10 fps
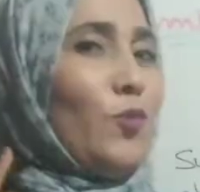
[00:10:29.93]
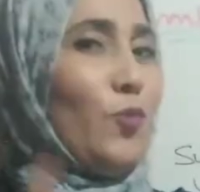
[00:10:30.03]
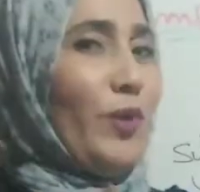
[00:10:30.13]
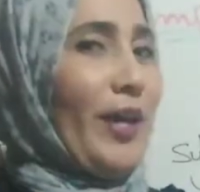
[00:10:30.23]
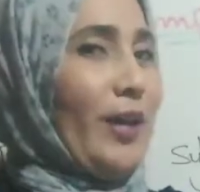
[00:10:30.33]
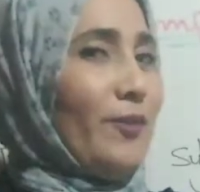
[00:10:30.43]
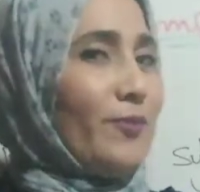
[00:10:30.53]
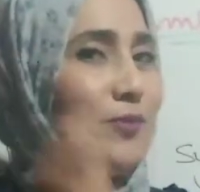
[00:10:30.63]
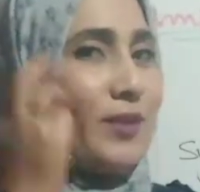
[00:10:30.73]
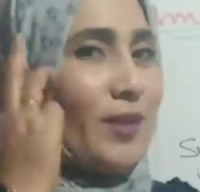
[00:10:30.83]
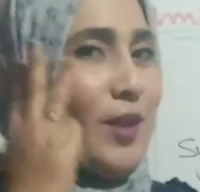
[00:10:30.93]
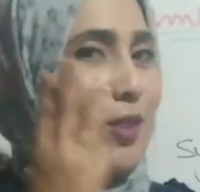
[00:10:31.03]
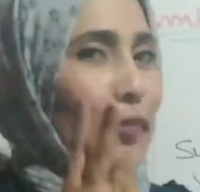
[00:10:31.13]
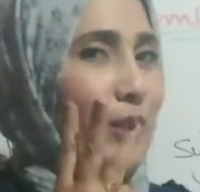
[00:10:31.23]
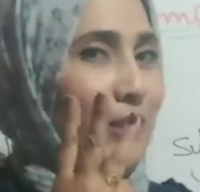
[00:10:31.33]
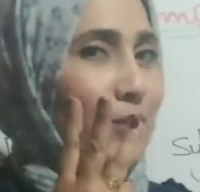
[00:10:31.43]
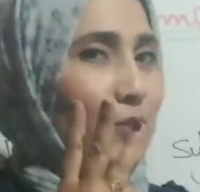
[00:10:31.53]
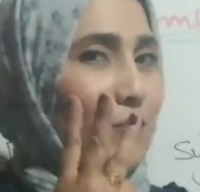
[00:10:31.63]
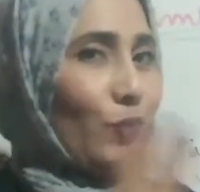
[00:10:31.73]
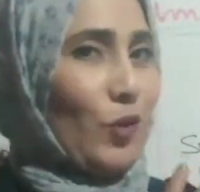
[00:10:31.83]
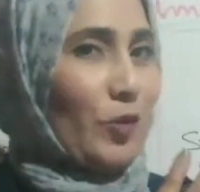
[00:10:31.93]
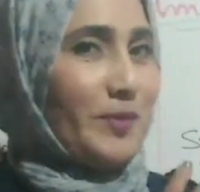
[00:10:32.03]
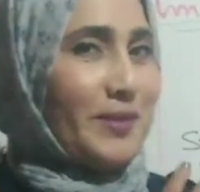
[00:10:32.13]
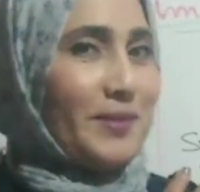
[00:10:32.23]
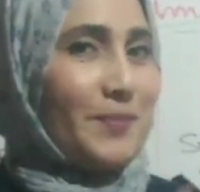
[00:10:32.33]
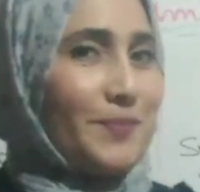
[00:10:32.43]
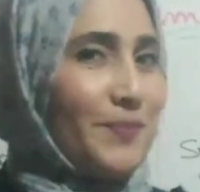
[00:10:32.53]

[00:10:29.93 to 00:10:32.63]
We have 3 forms.